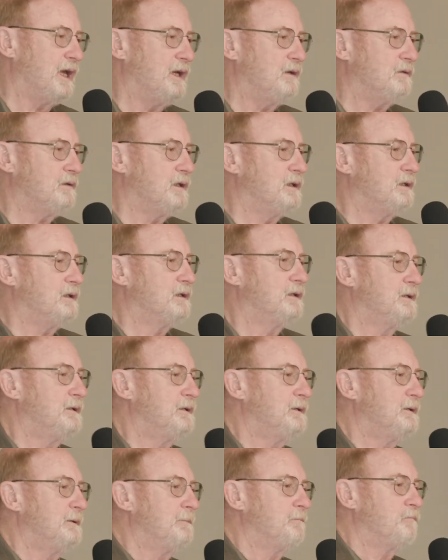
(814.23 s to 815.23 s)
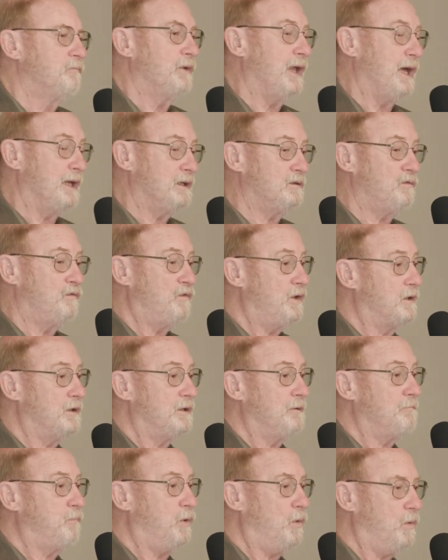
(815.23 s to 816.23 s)
County, that is
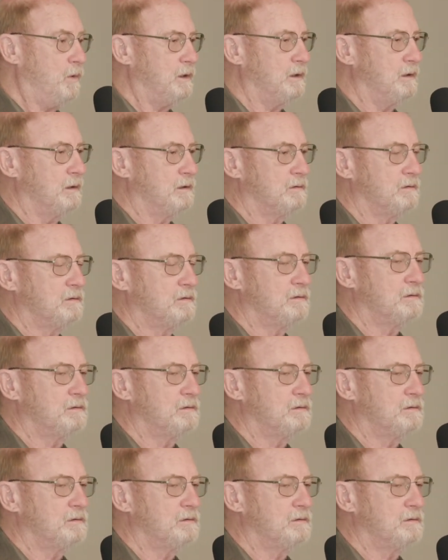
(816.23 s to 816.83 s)
very important,